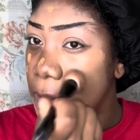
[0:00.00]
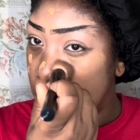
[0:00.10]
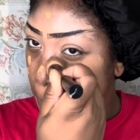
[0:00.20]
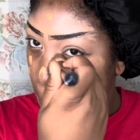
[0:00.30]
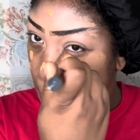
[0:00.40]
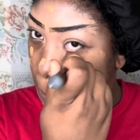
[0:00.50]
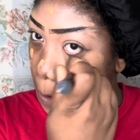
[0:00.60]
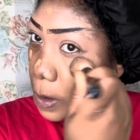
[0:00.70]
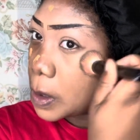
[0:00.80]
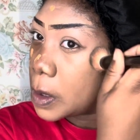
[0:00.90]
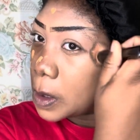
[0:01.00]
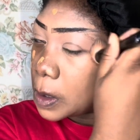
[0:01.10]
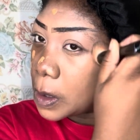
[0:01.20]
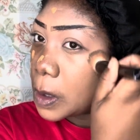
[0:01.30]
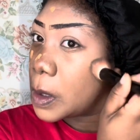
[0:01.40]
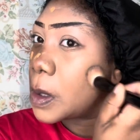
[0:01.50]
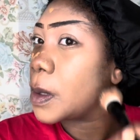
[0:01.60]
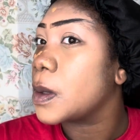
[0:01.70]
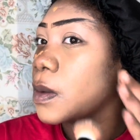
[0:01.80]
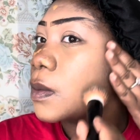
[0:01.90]
I tend to do 1 layer because,
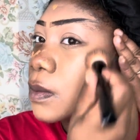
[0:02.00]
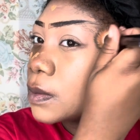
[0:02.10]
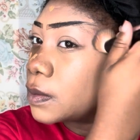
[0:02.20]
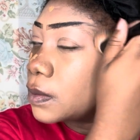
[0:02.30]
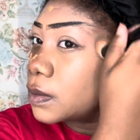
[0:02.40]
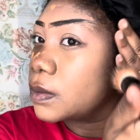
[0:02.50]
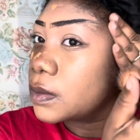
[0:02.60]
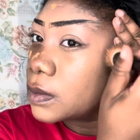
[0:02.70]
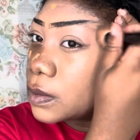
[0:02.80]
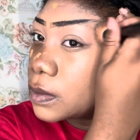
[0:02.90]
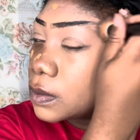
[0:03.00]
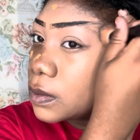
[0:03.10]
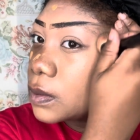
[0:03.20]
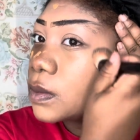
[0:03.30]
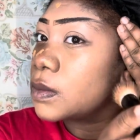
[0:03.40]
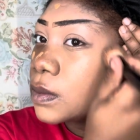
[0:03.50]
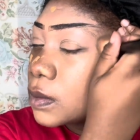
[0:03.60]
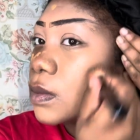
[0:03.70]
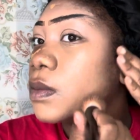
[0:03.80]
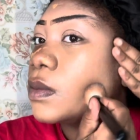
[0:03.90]
baby, look, I'm